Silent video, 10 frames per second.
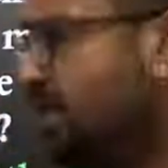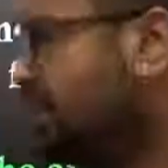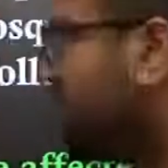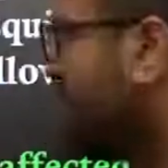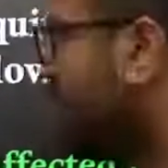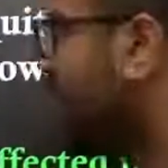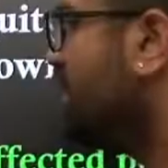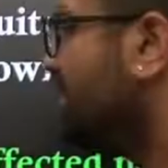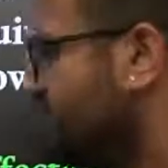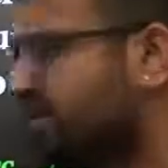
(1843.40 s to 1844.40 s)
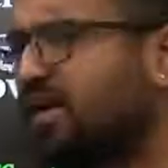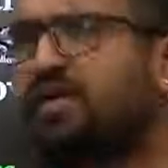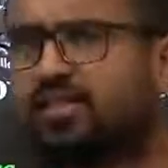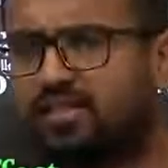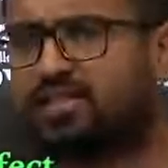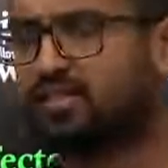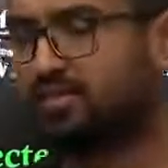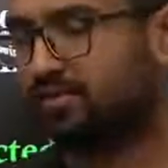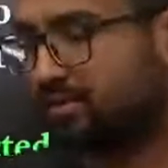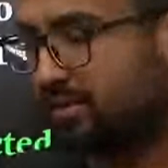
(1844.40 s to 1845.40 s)
it green. The correct answer is
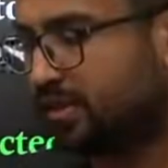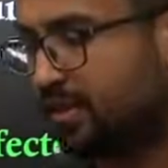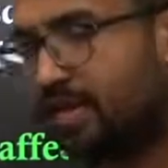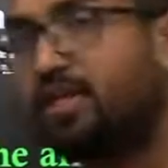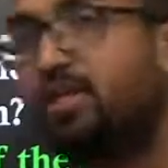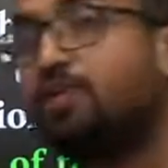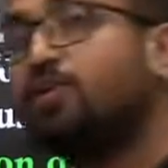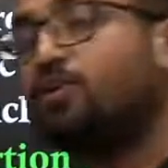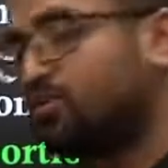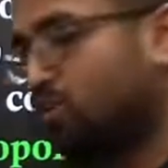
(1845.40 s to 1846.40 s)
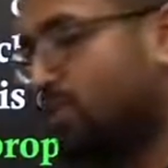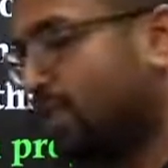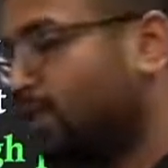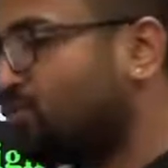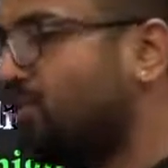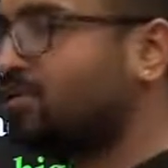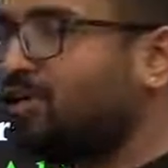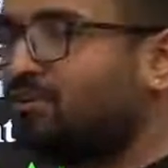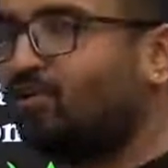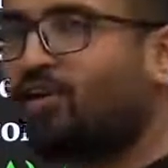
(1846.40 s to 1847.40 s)
D. Right? So in the year
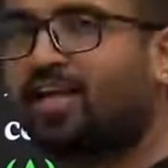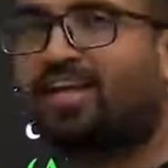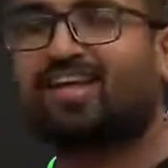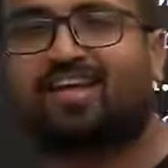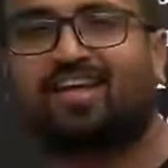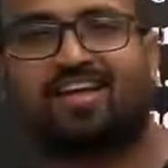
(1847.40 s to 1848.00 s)
2014,